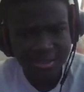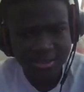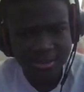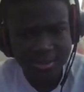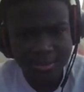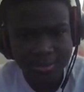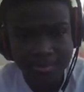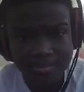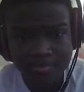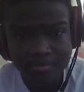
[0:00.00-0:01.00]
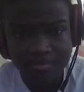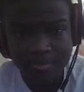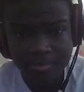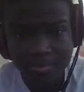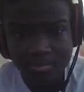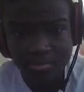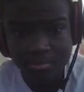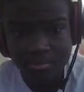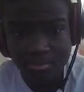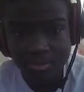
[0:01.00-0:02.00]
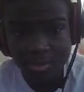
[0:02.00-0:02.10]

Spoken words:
Nobody speaks.